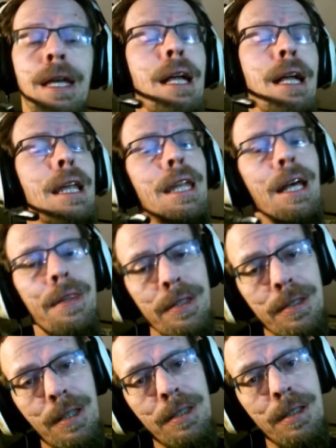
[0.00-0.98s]
Now,
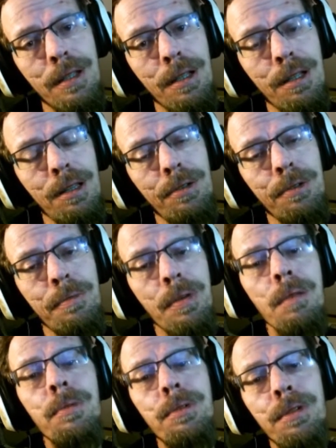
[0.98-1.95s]
this doesn't include
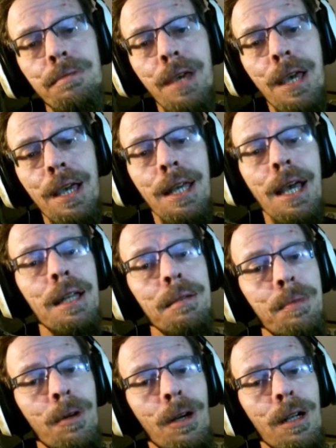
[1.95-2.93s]
people you met at a
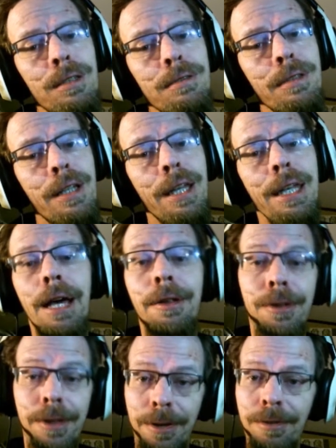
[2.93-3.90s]
bar and now
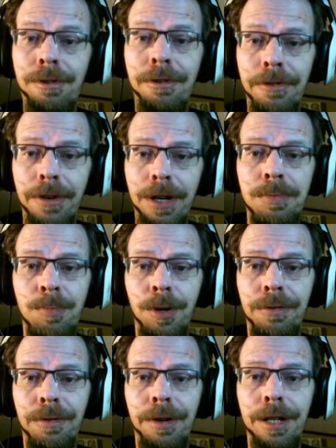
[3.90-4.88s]
they're your Facebook
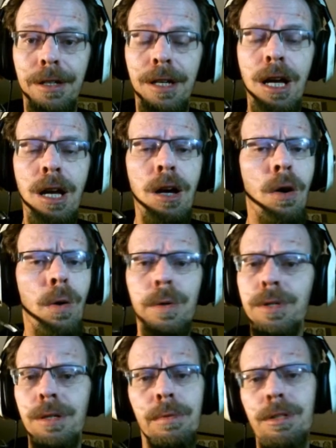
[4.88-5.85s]
friend, or
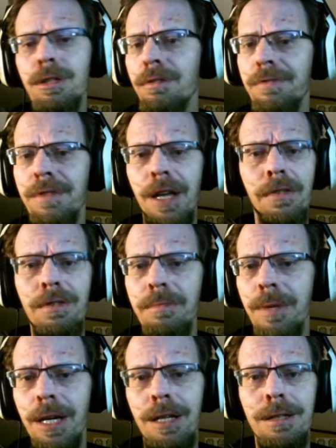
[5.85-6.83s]
someone you've never
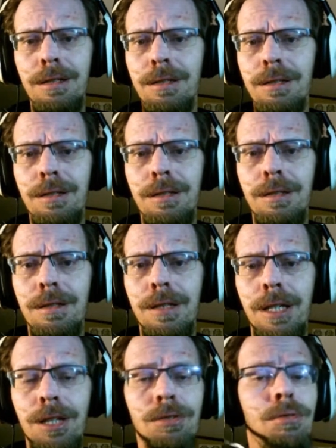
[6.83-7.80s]
met
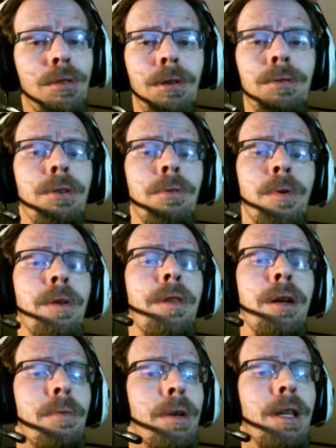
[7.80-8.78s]
that you don't know where
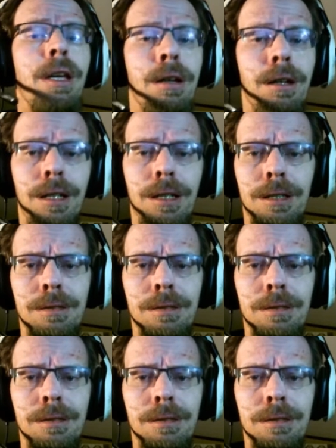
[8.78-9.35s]
they really are.